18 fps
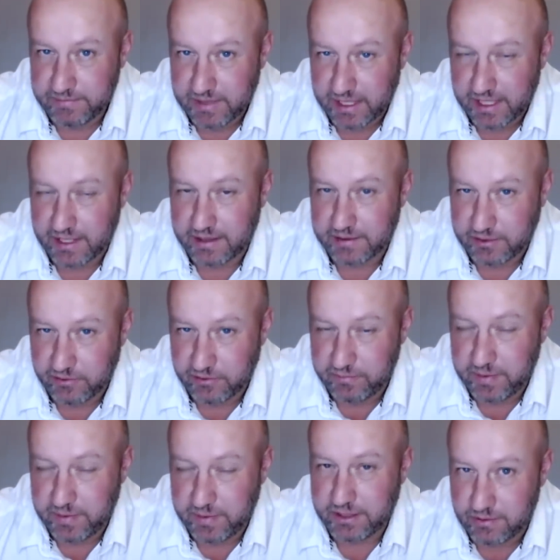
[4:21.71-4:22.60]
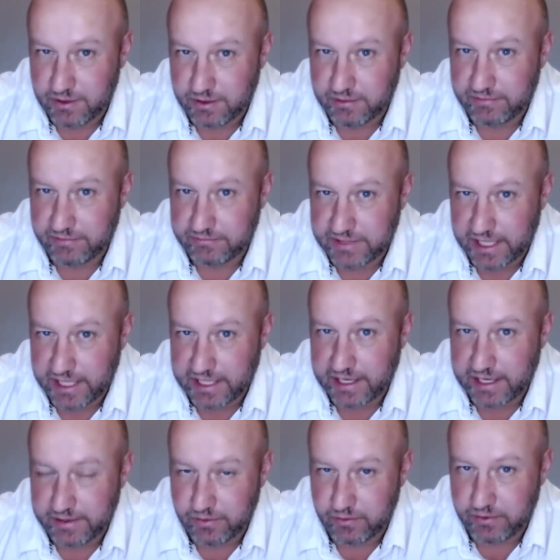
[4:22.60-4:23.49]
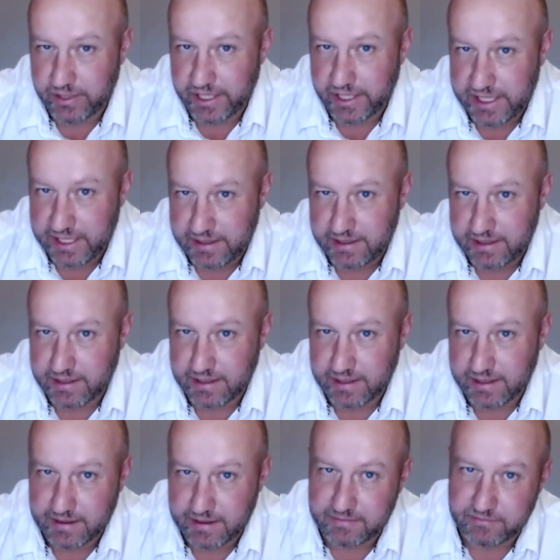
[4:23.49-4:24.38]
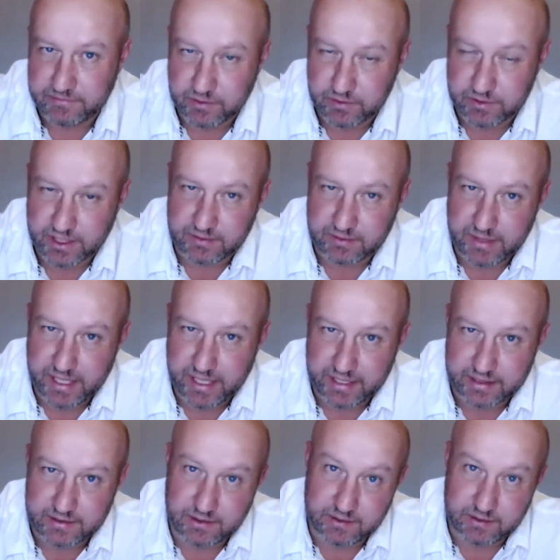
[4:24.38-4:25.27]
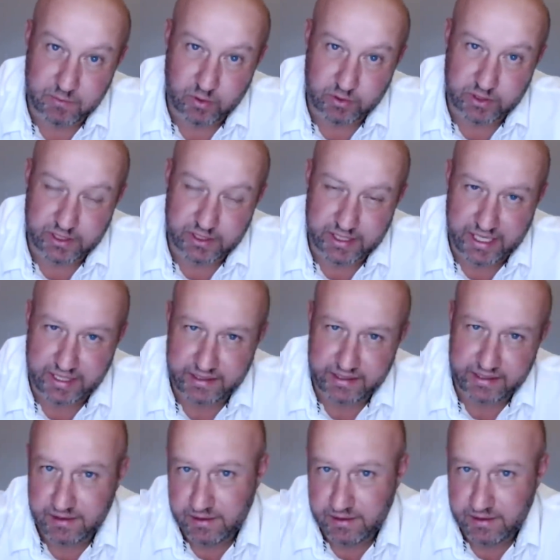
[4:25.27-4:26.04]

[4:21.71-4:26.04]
You've been through a rough decade already. If you think back to more than that,